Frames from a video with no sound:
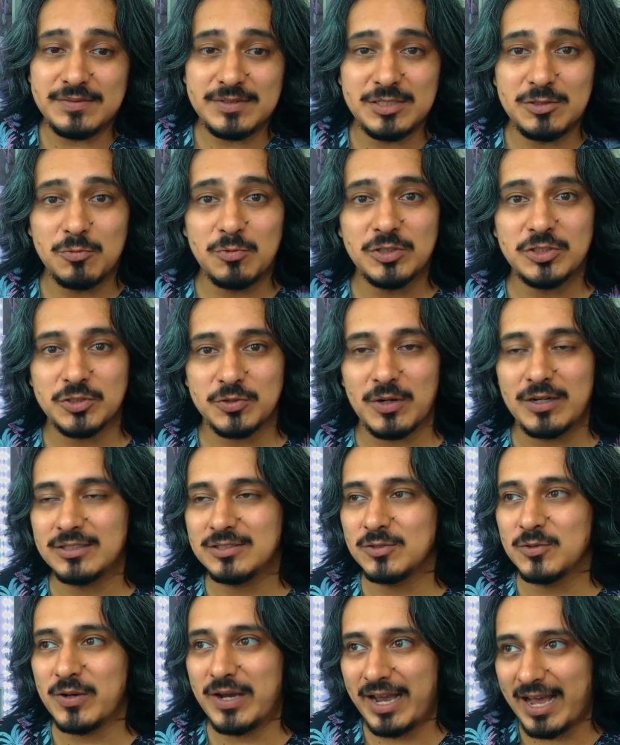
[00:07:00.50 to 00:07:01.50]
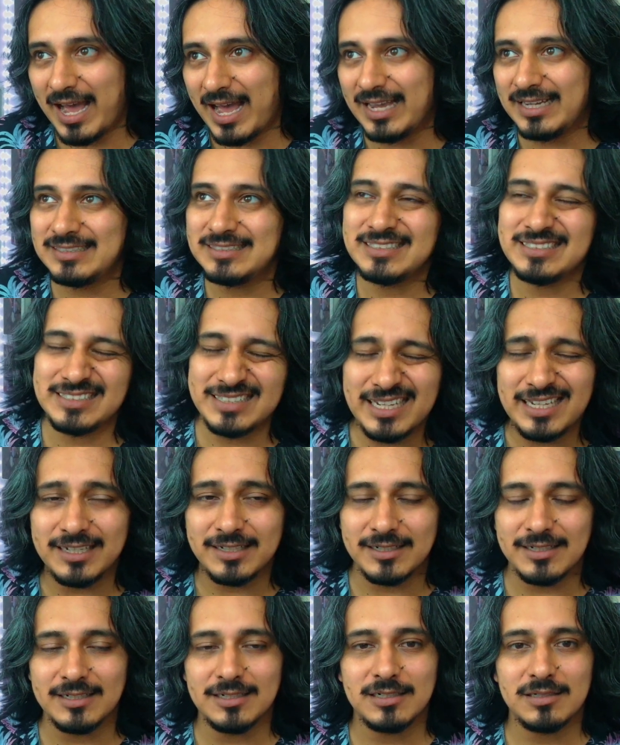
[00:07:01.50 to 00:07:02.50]
you would try to hide saying
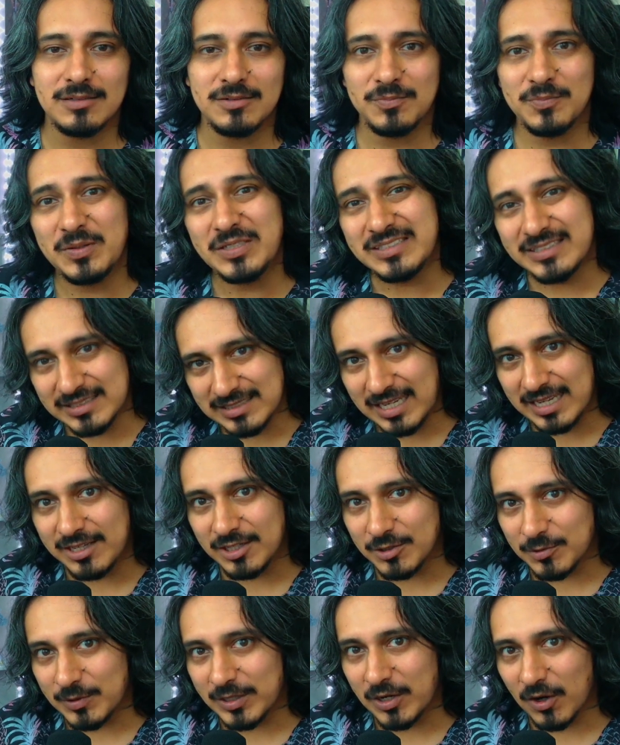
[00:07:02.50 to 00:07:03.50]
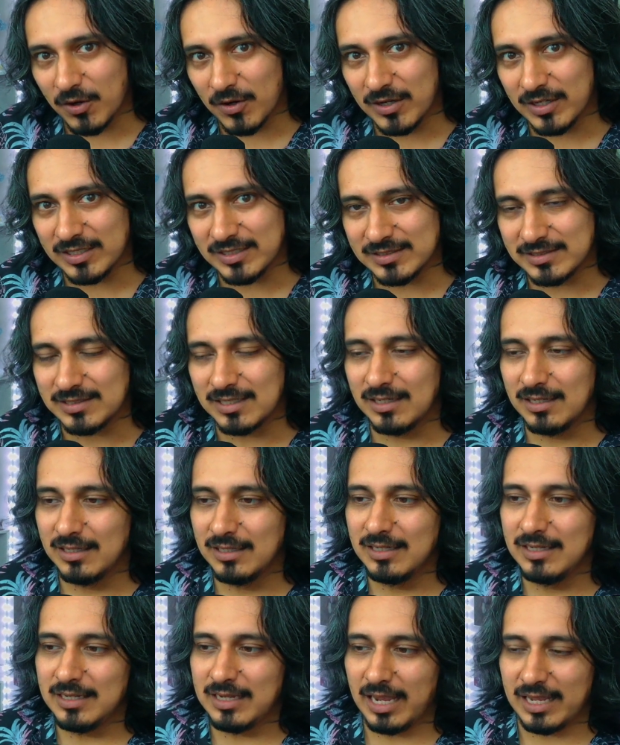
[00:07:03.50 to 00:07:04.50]
it, but say it regardless.
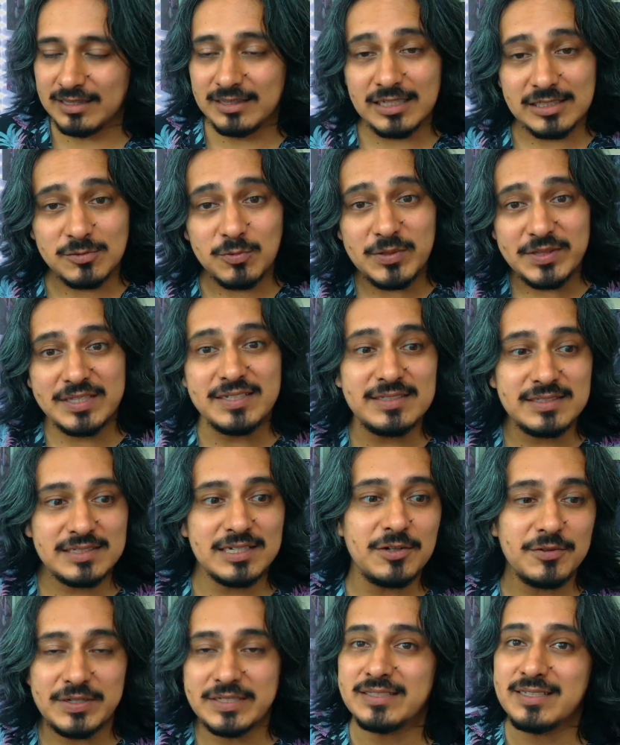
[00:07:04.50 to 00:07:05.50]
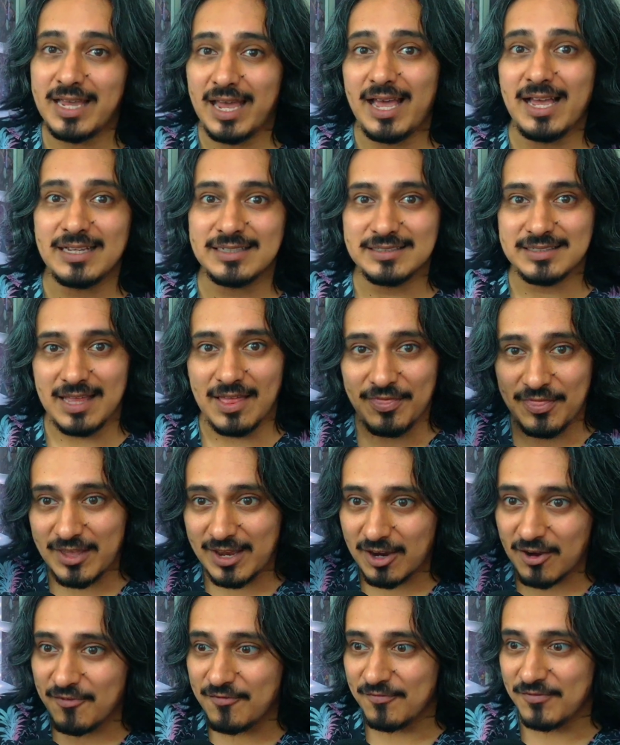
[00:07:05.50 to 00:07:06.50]
And that's what this series has.
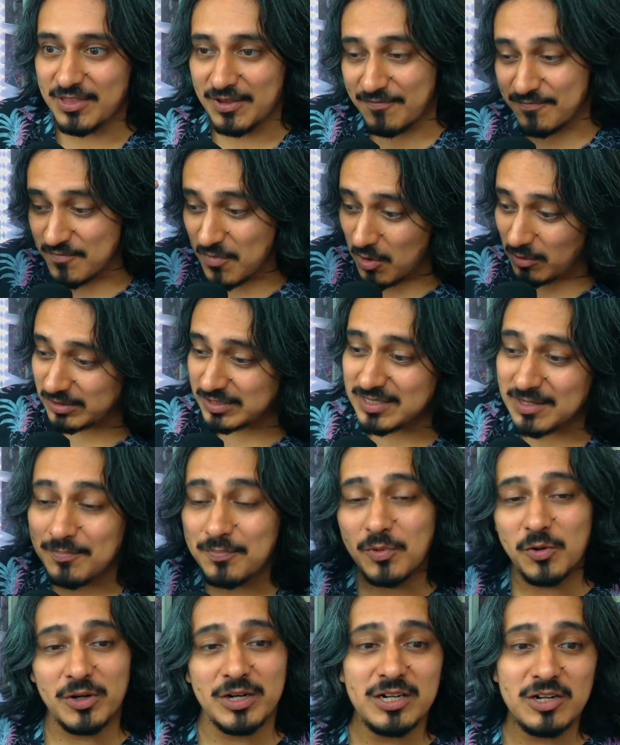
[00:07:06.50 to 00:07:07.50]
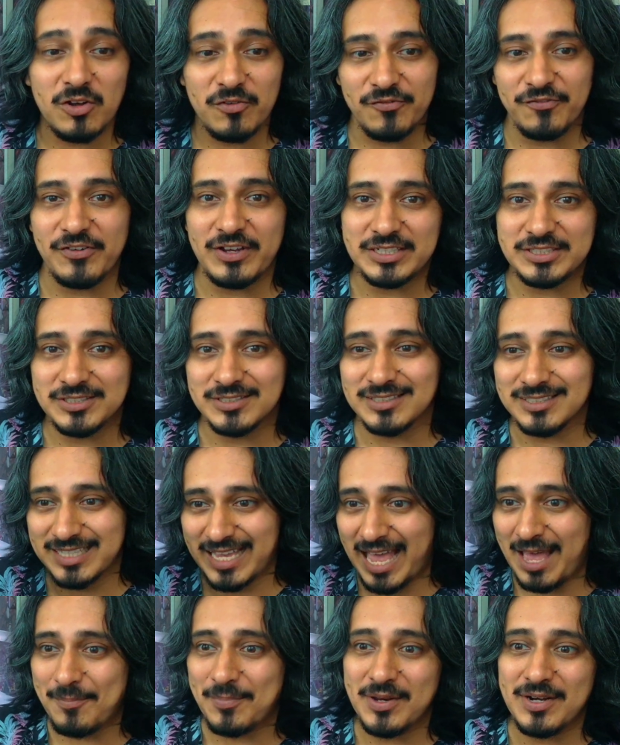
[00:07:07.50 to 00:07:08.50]
The most important confessions
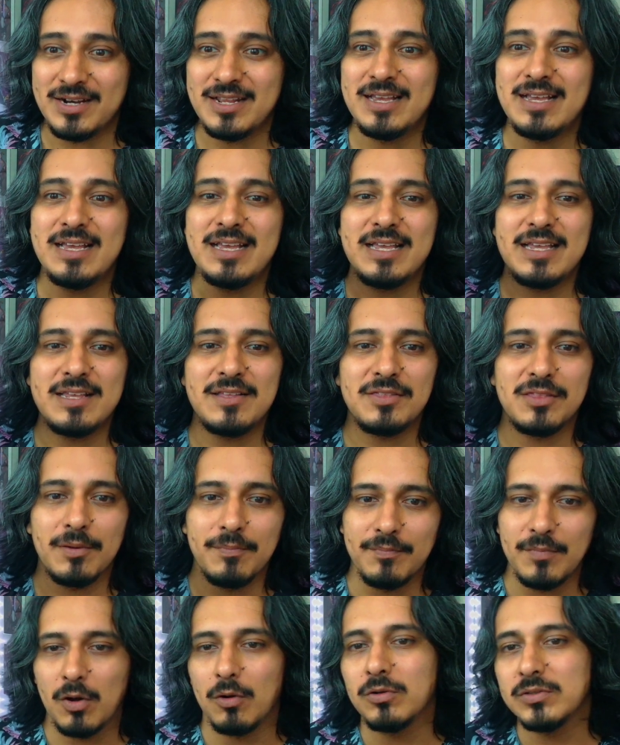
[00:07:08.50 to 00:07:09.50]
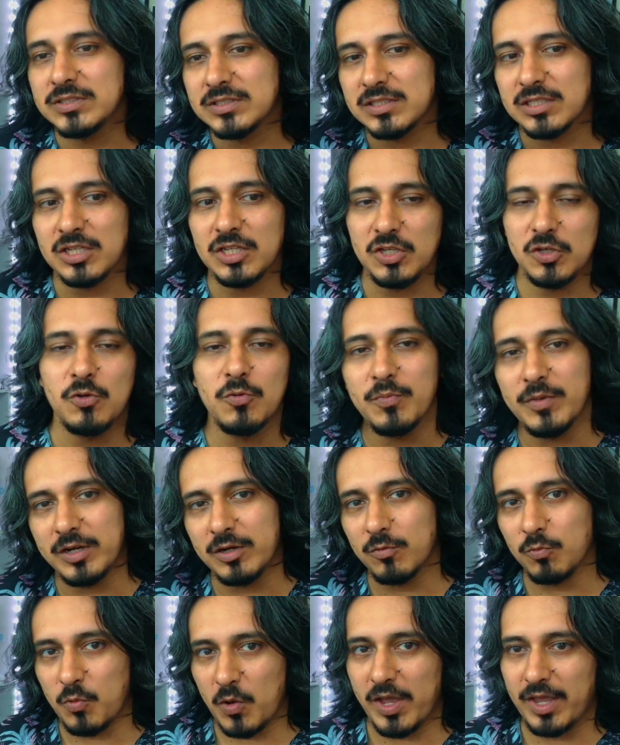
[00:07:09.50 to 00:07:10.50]
happen in the most
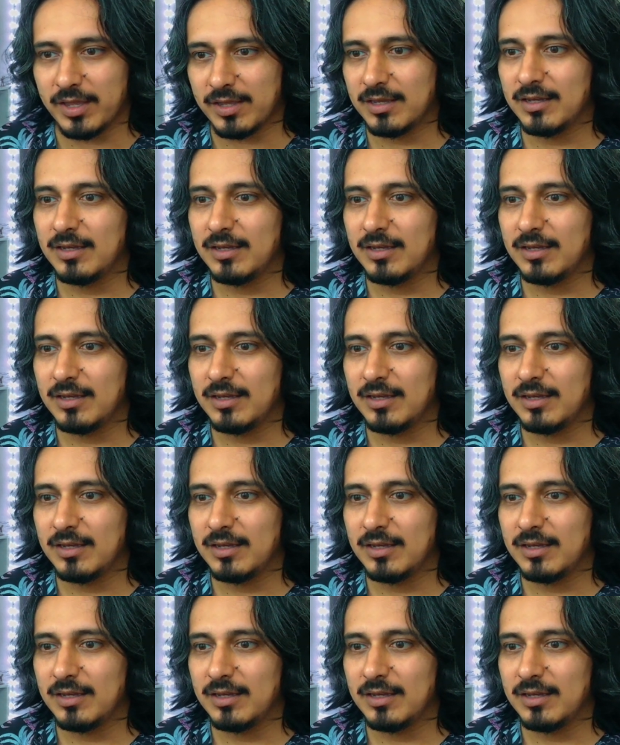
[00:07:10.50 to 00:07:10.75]
human way.